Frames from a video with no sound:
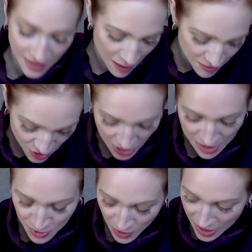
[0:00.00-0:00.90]
How much
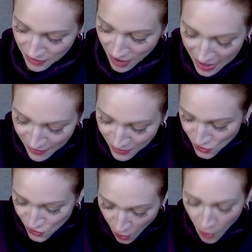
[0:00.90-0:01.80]
time do you have? I have
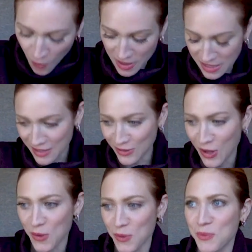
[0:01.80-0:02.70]
so many
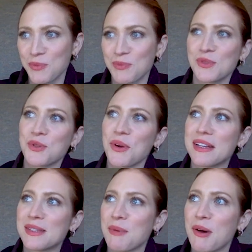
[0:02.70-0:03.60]
low
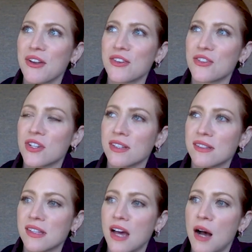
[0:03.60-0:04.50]
stories about
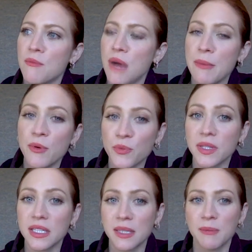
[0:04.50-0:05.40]
auditions. Um, I'm a
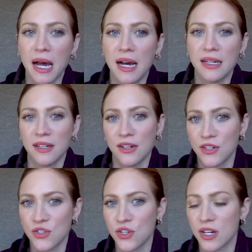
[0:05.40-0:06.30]
really bad
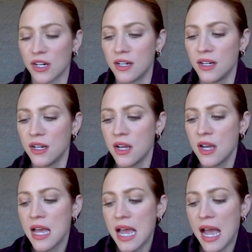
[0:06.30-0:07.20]
auditioner.
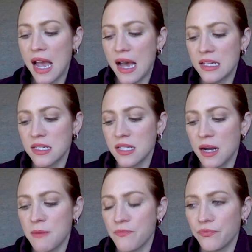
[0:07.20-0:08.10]
And
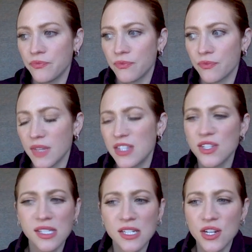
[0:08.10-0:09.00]
um, it's
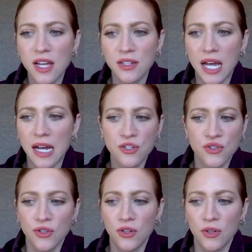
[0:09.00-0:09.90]
just such an
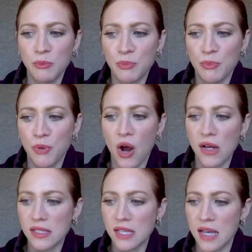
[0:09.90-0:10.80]
unnatural
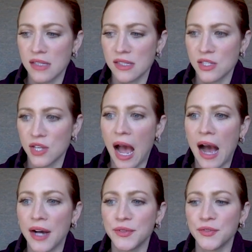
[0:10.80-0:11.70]
process to
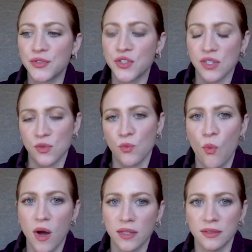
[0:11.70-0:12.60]
have just
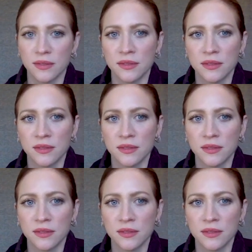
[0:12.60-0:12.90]
one